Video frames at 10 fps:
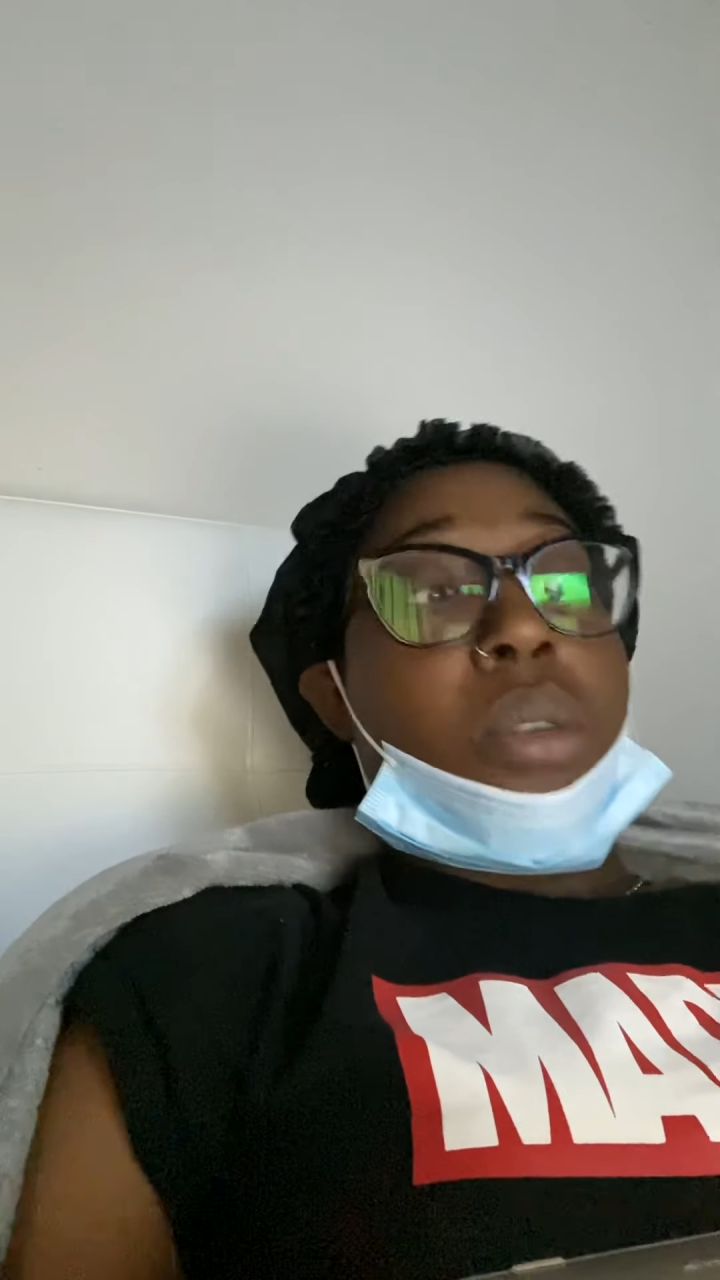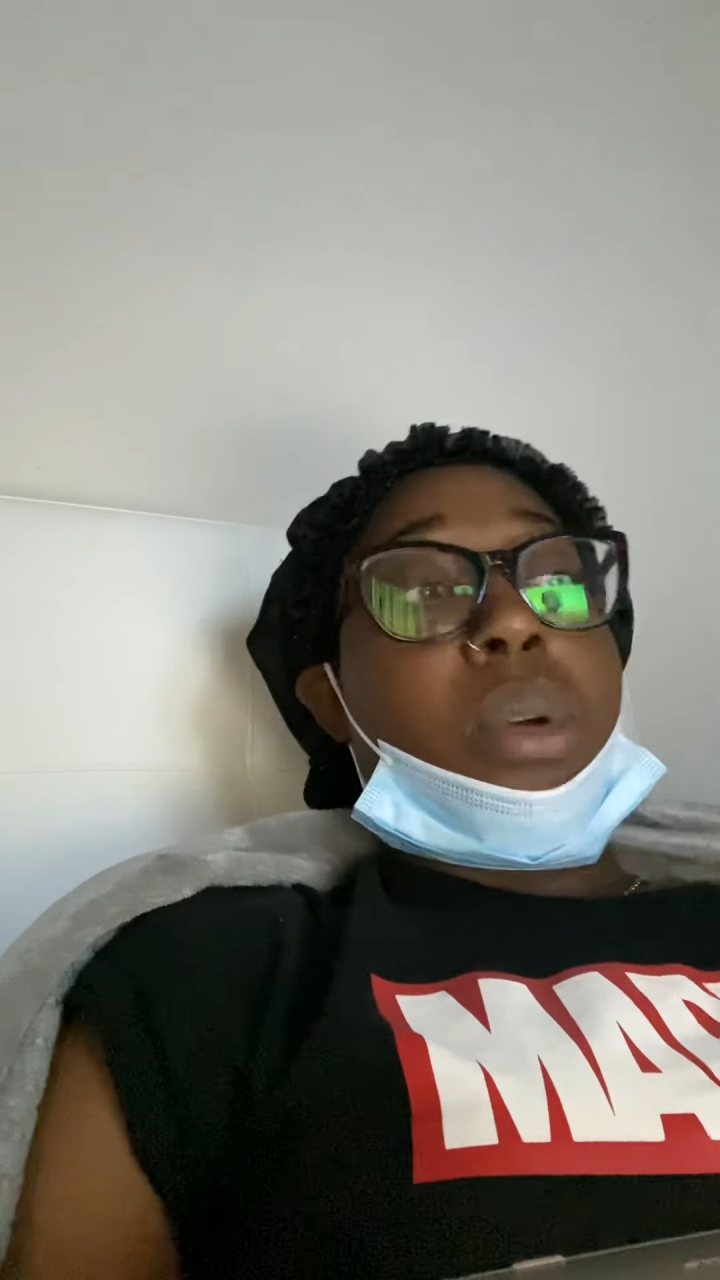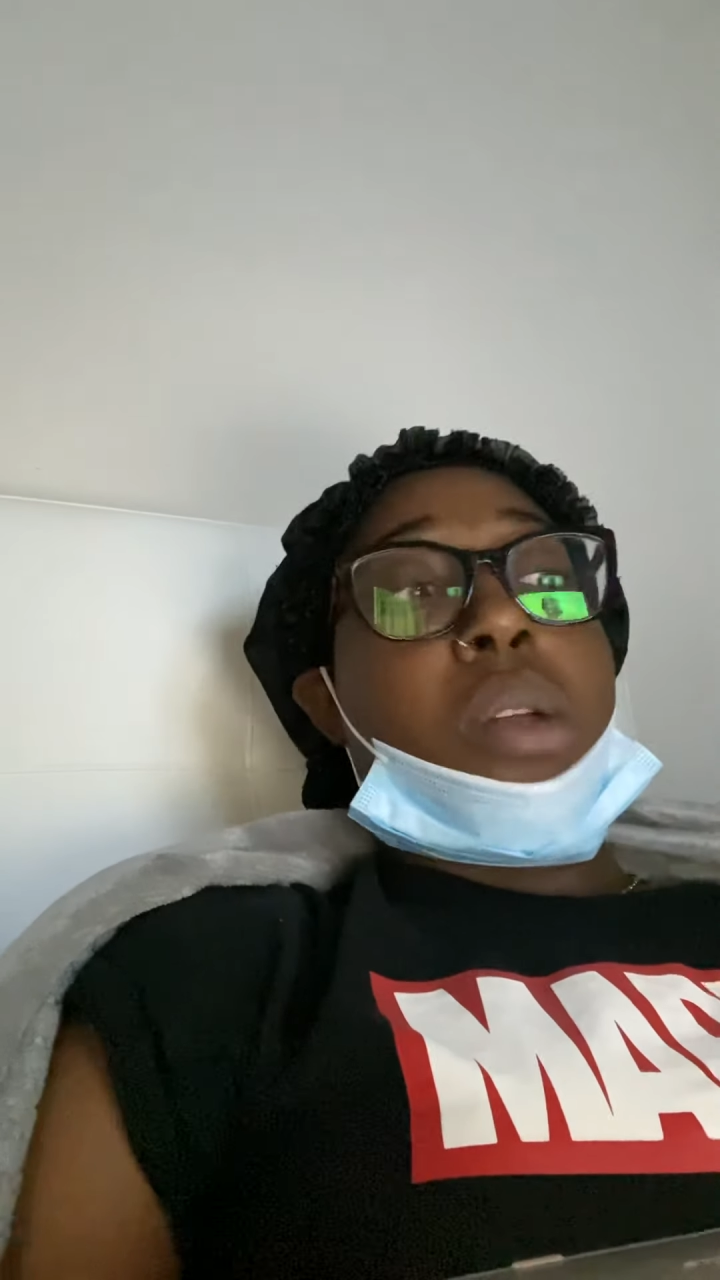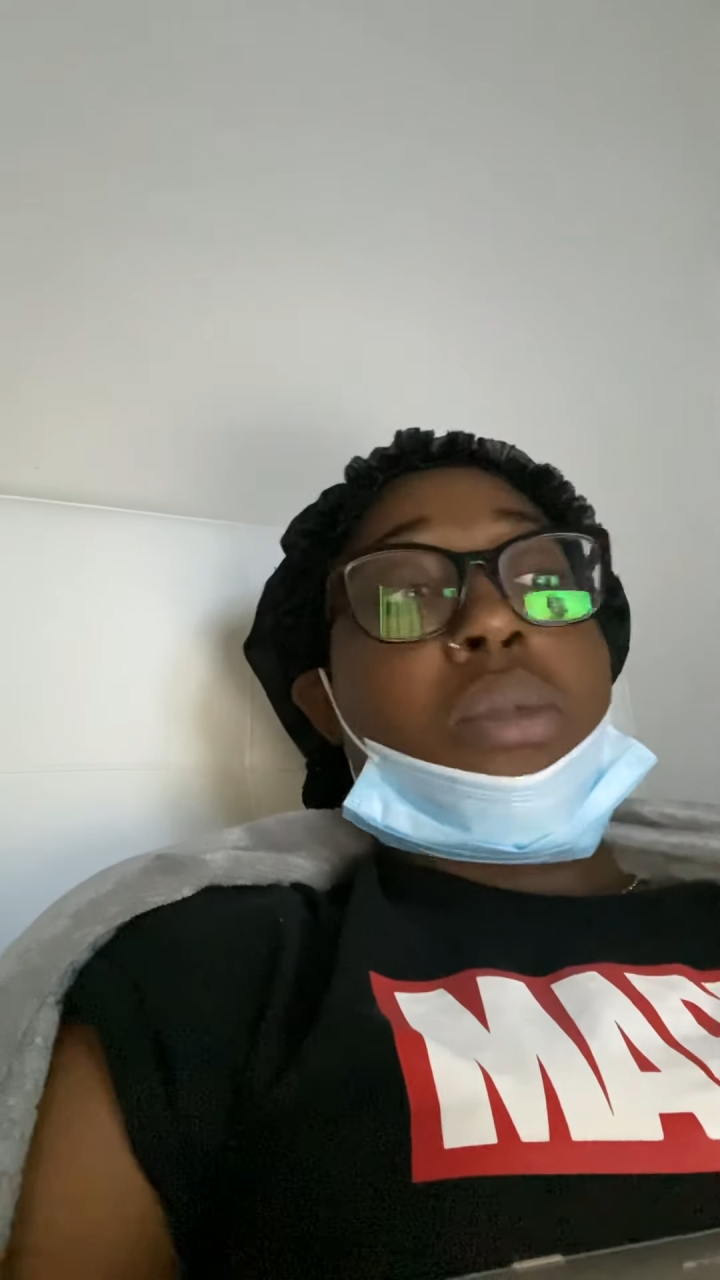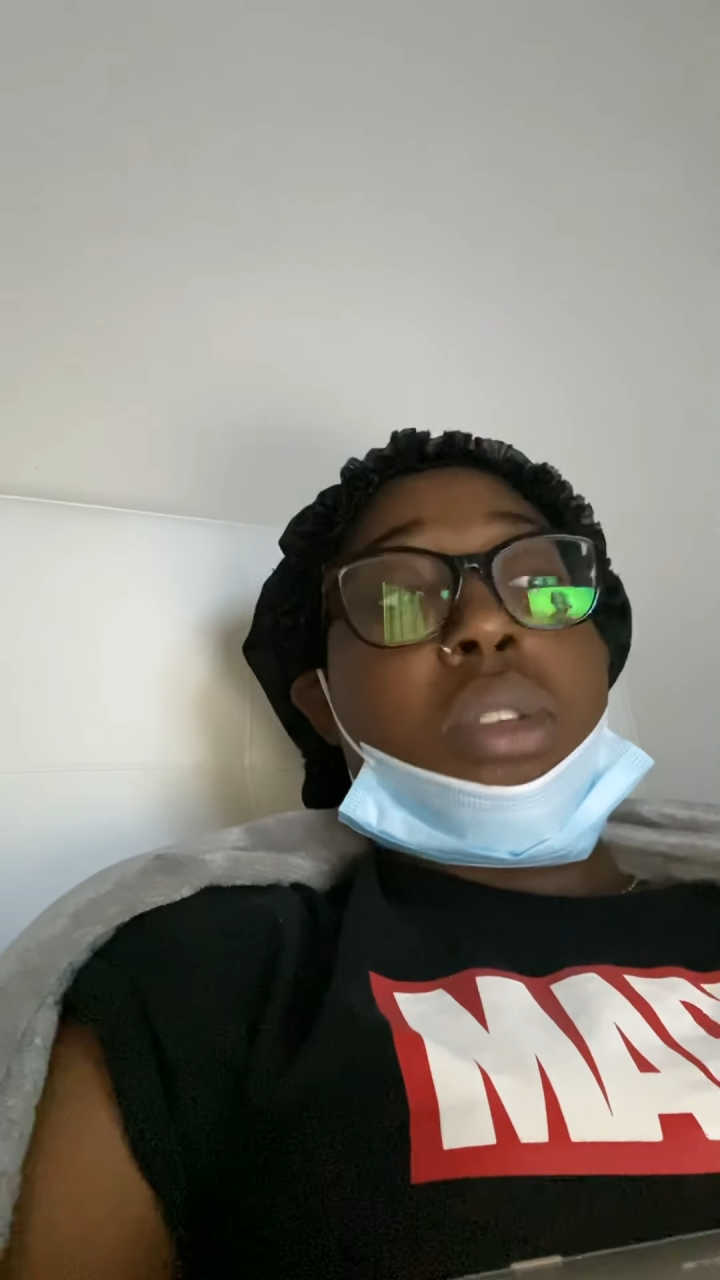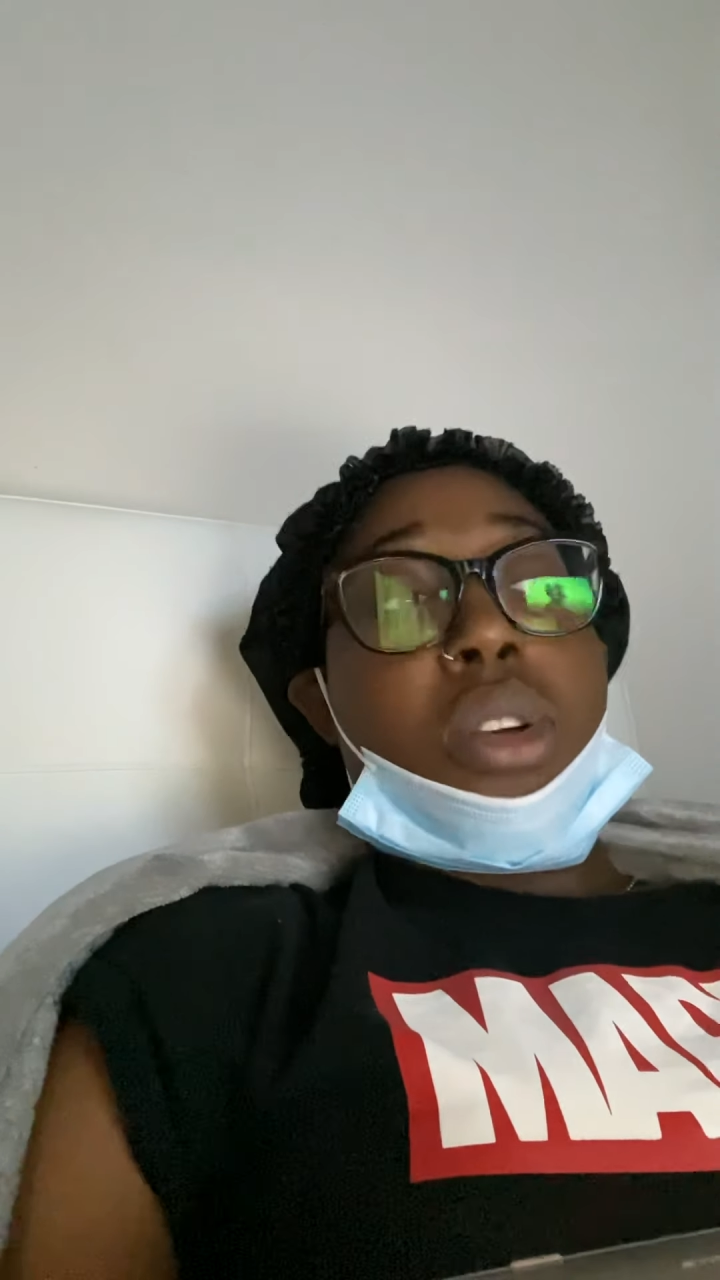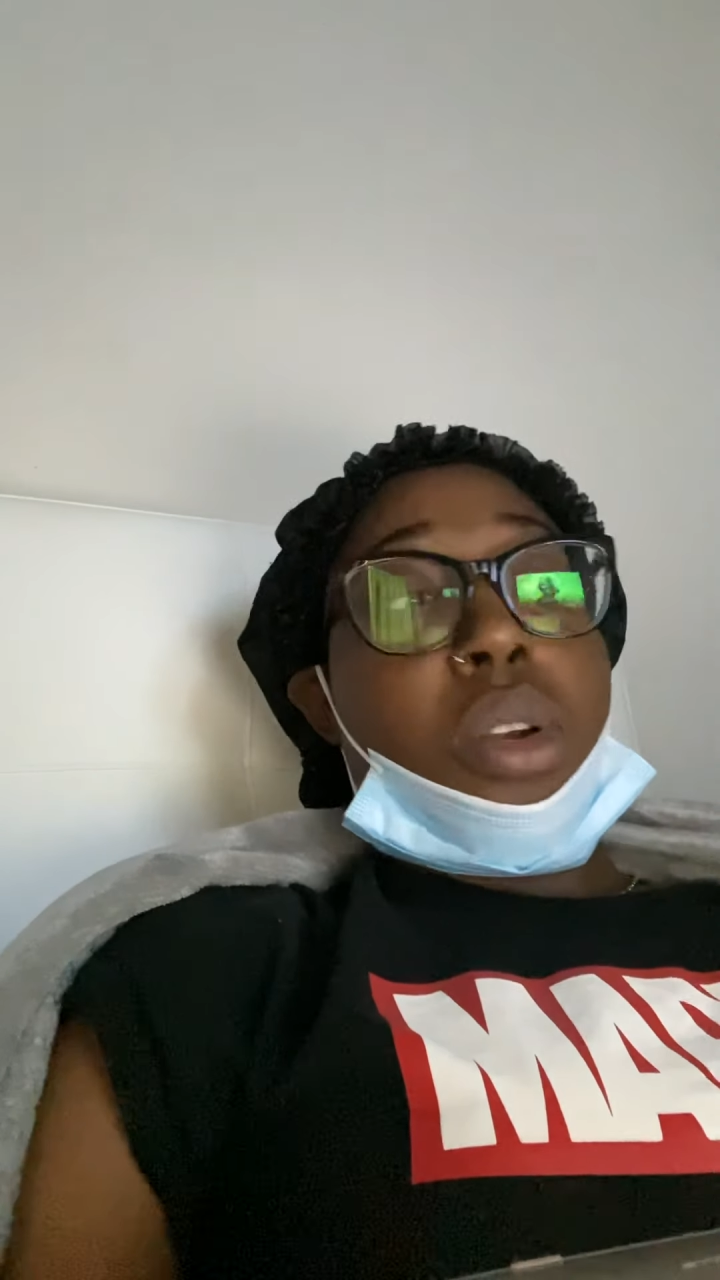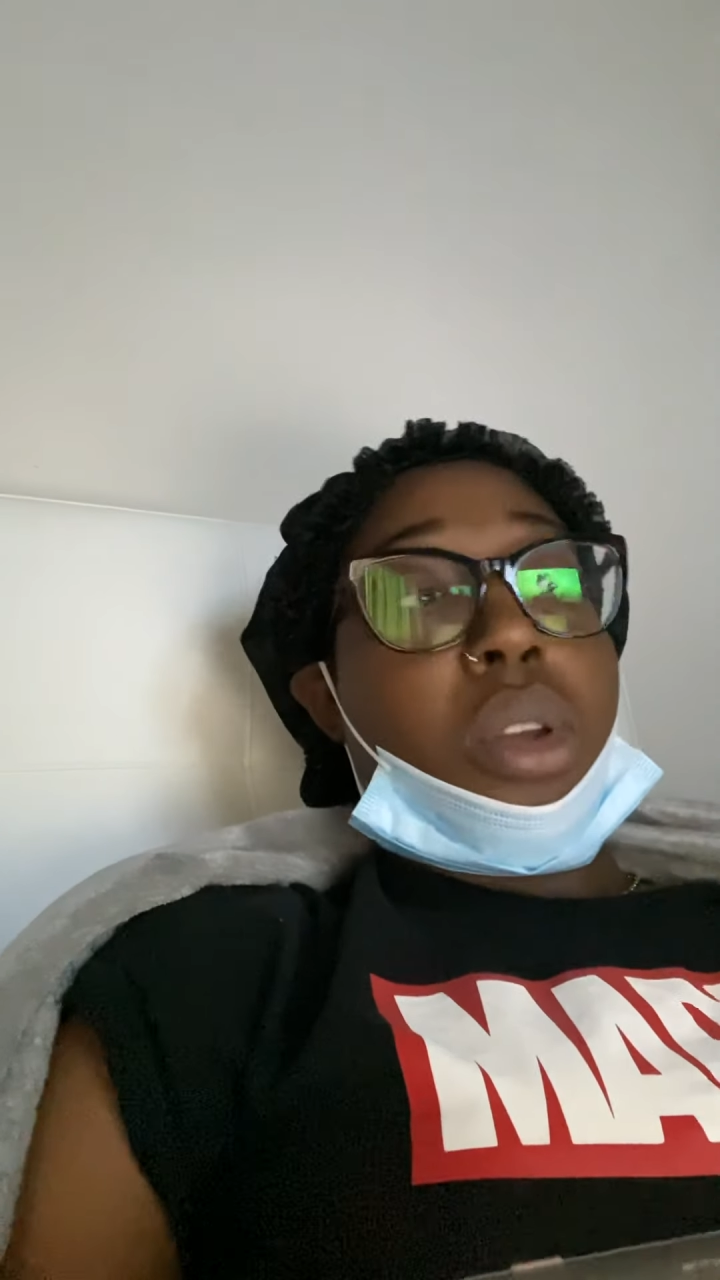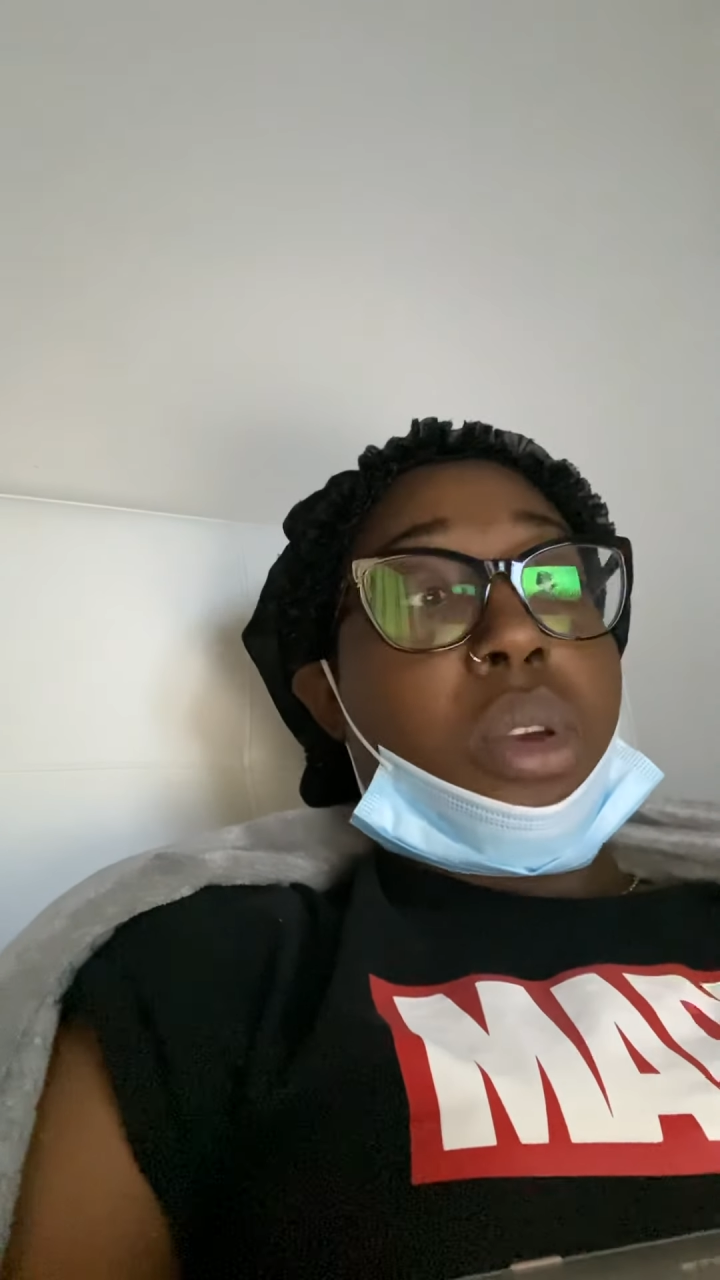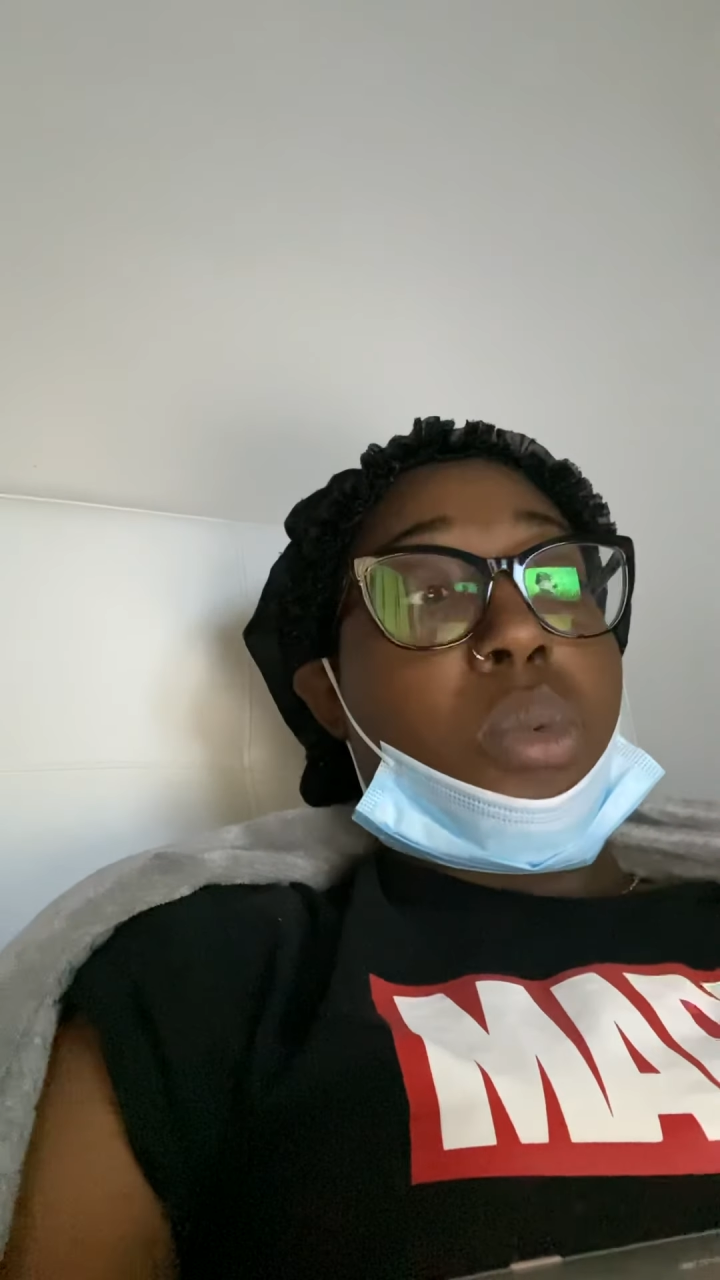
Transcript: rate of returning